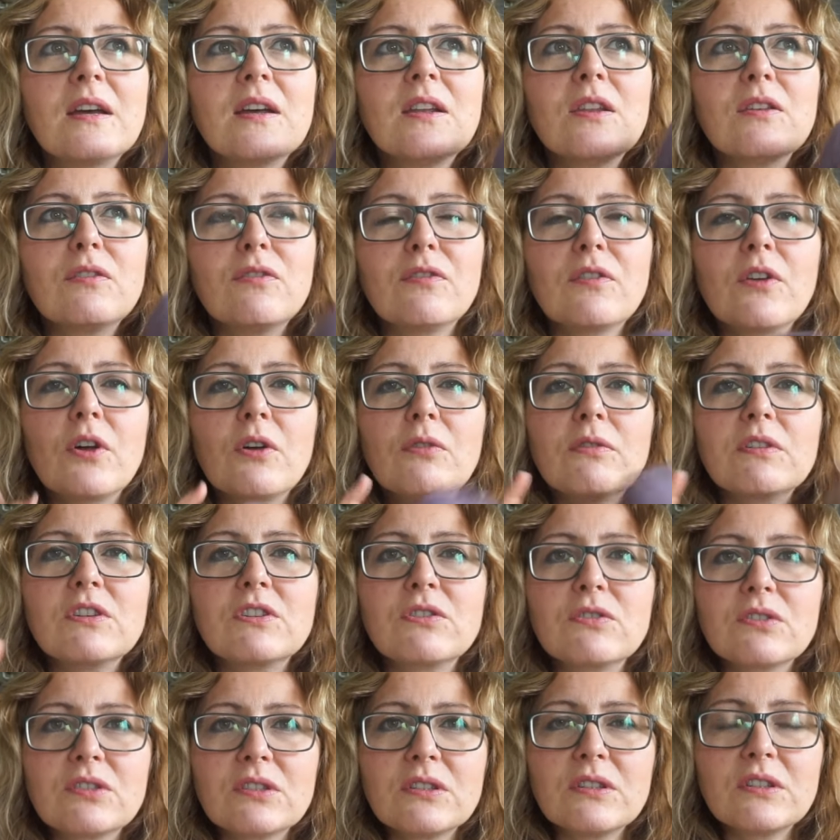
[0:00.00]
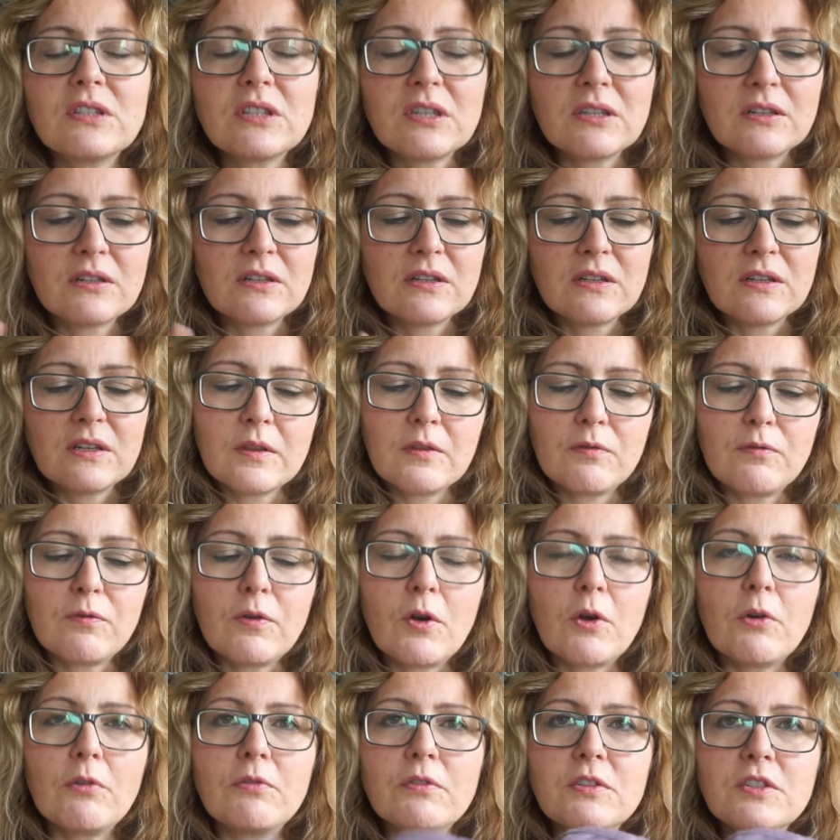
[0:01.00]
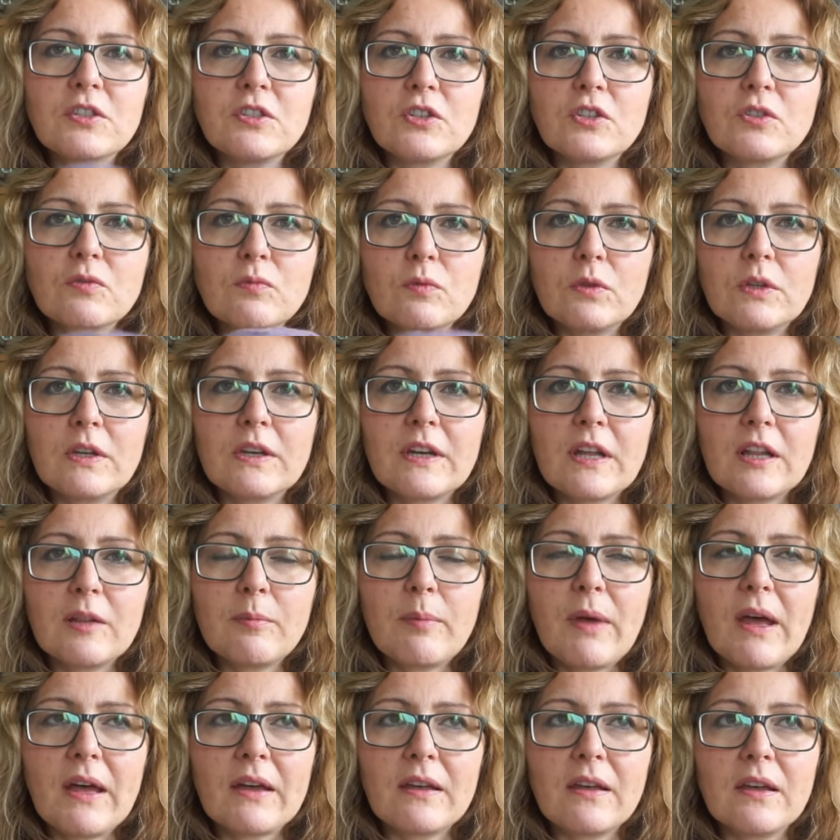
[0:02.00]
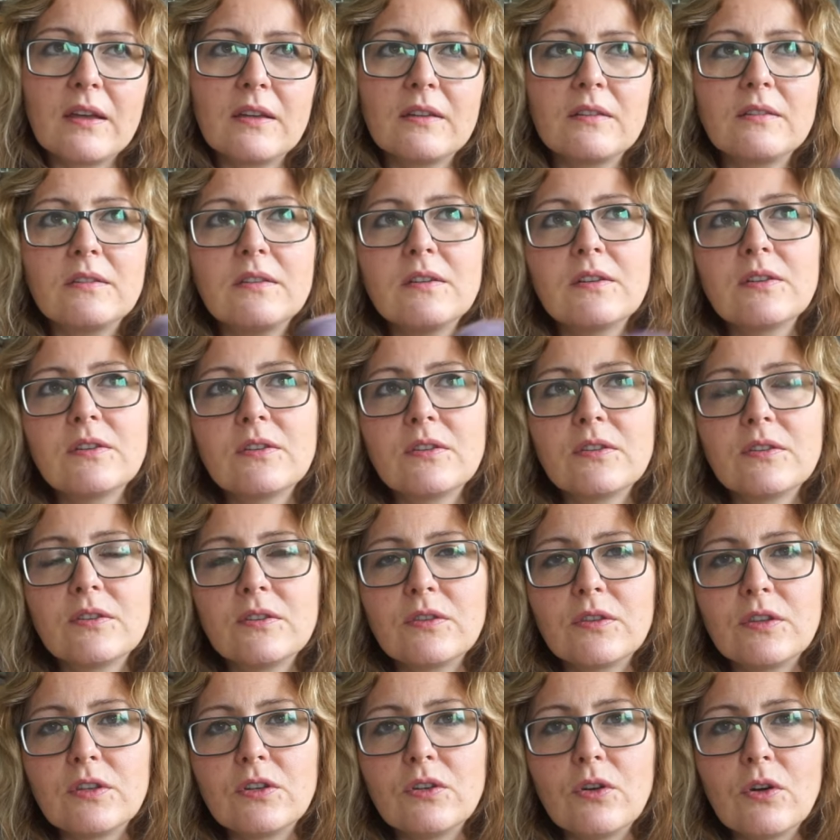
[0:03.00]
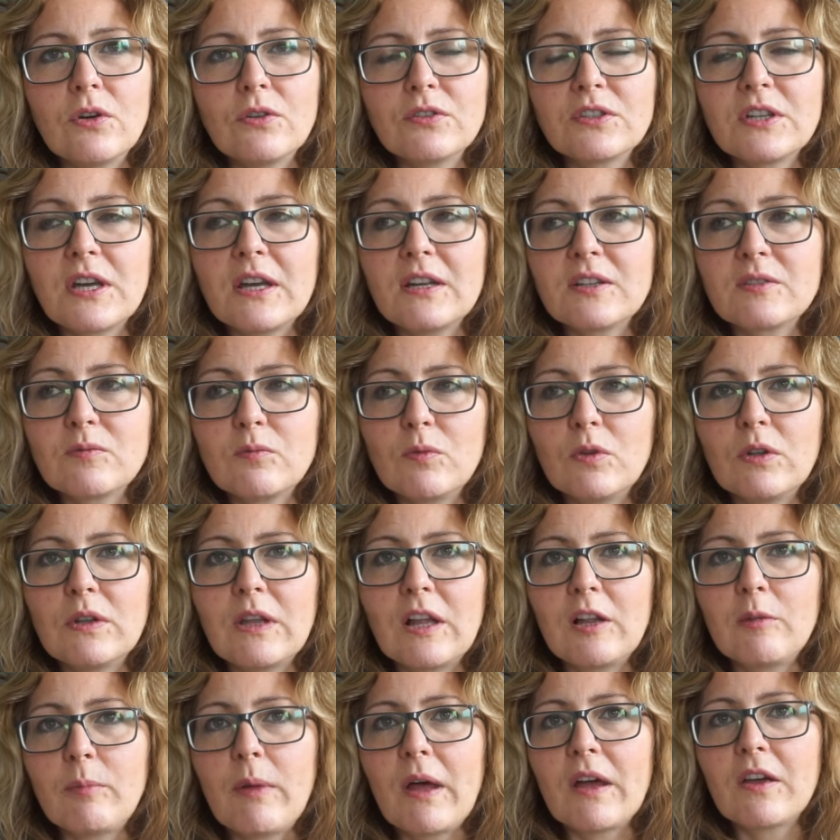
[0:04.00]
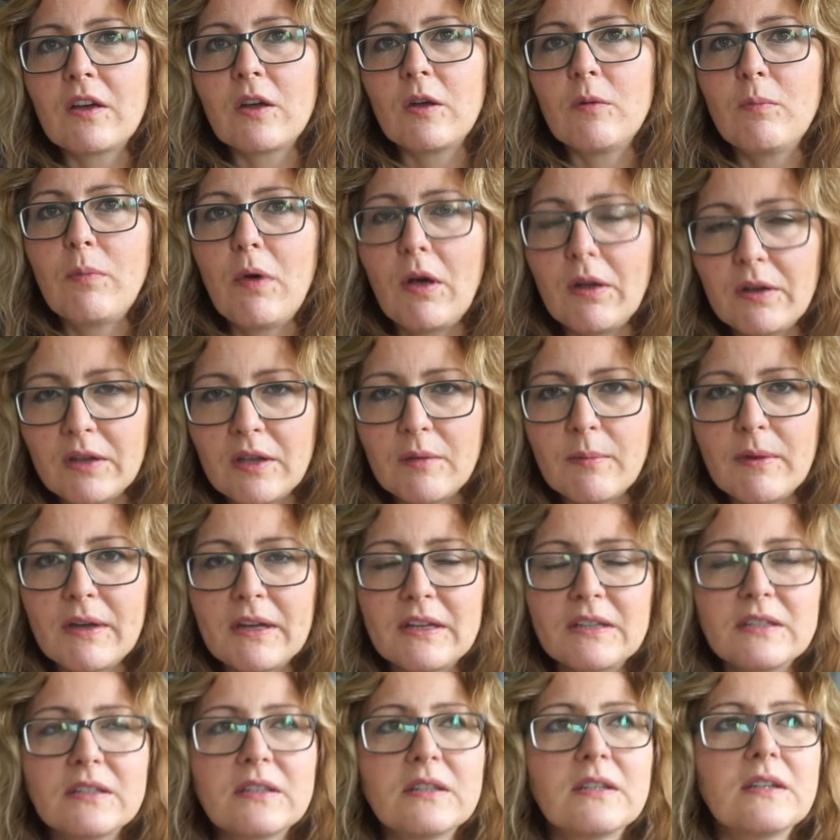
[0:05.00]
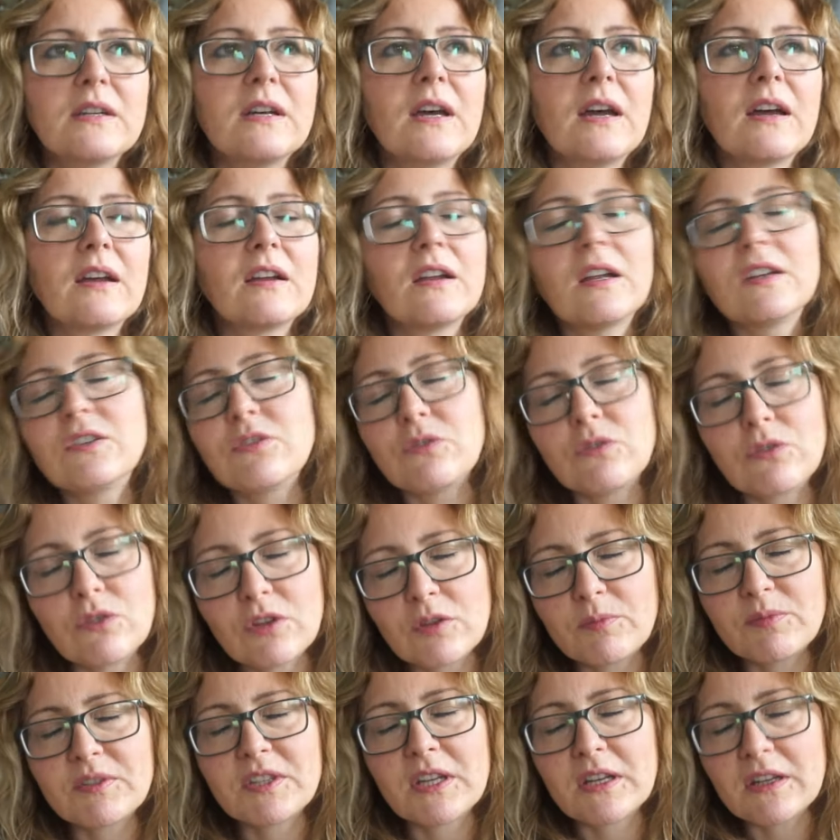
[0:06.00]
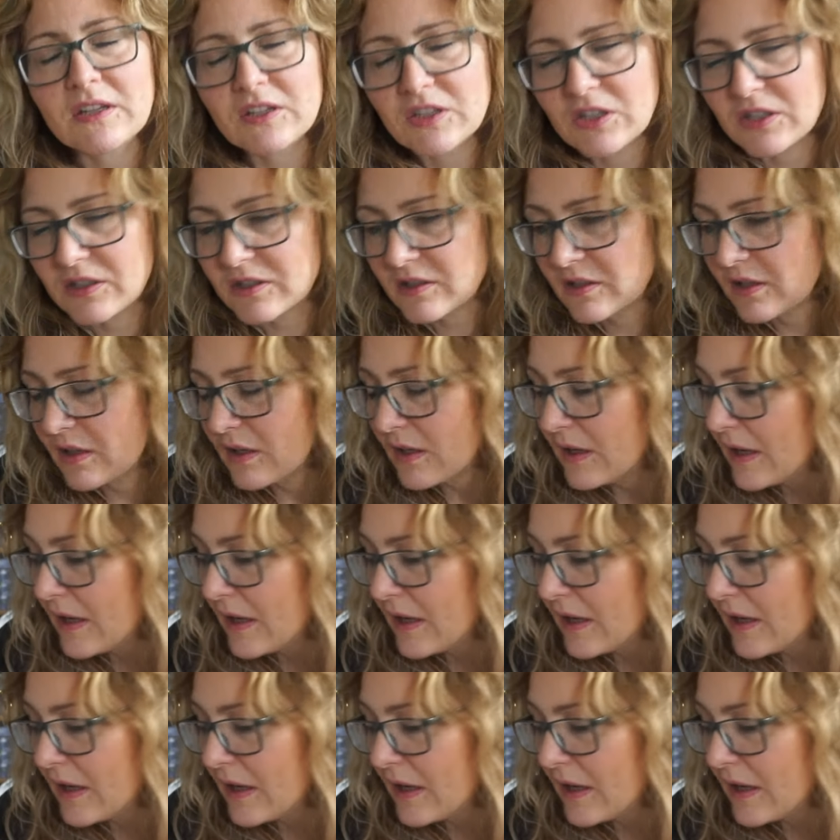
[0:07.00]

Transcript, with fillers: The Flora doesn't. The Flora is just wool and alpaca. The Nord has wool, alpaca, polyamide. I don't know the percentages.